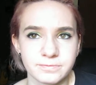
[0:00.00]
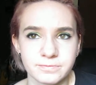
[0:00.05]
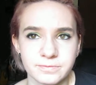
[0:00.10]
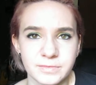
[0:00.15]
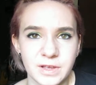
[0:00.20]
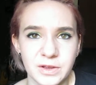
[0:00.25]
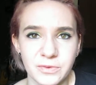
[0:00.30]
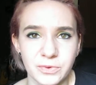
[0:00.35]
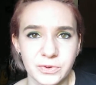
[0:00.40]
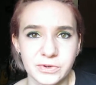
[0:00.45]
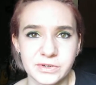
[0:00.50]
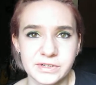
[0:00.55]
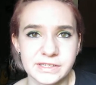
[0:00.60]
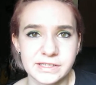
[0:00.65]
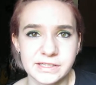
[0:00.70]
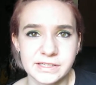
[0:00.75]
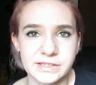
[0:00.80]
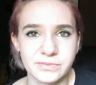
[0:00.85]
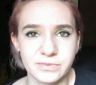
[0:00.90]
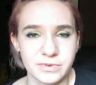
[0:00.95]
It
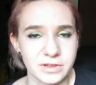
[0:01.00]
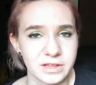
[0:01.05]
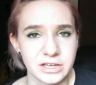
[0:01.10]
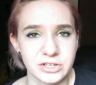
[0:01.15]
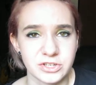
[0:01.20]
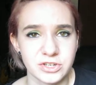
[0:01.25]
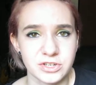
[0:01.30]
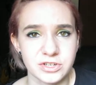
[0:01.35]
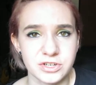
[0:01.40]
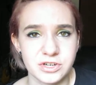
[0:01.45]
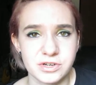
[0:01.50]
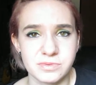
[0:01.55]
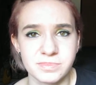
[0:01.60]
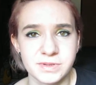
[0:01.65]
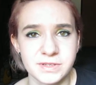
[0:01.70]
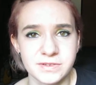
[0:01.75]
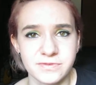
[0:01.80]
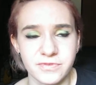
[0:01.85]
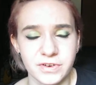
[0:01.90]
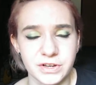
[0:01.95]
ruins
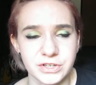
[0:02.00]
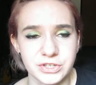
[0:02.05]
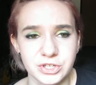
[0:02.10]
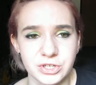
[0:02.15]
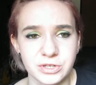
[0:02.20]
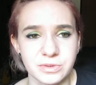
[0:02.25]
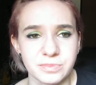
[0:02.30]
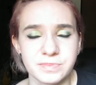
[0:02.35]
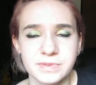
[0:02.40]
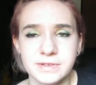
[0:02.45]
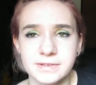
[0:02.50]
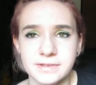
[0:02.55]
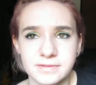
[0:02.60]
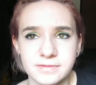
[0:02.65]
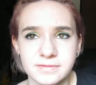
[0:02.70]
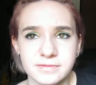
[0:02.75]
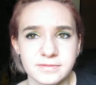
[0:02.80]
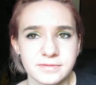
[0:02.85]
relationships, friendships.